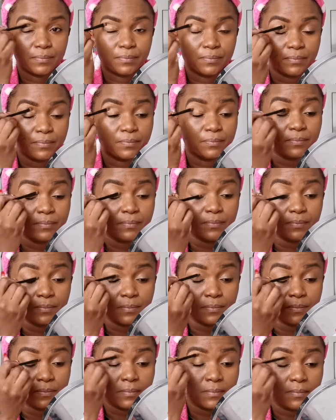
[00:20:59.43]

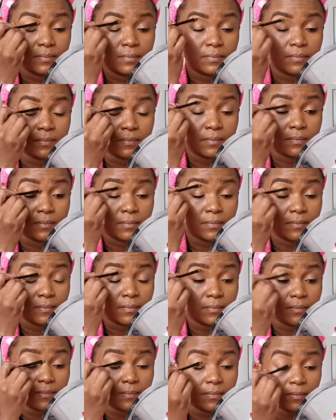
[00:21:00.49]

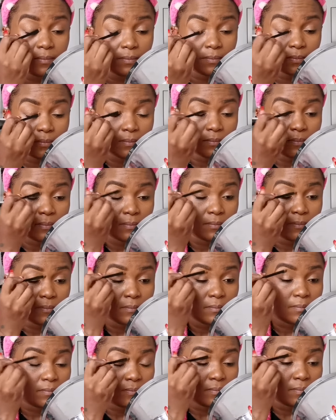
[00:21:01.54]

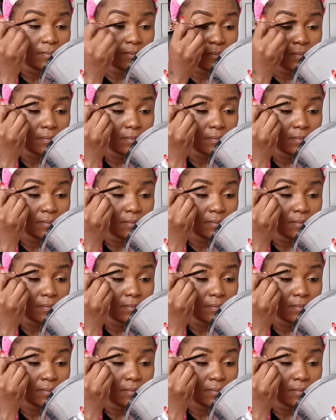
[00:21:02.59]
(no one is talking)